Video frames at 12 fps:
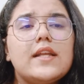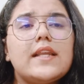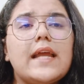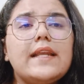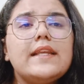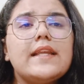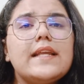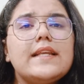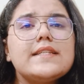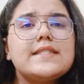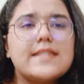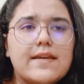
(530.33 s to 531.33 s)

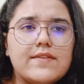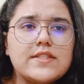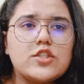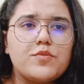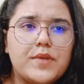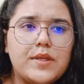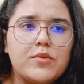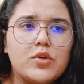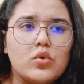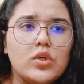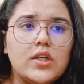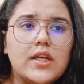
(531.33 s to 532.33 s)
1997 Supreme
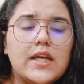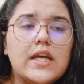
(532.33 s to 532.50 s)
Court,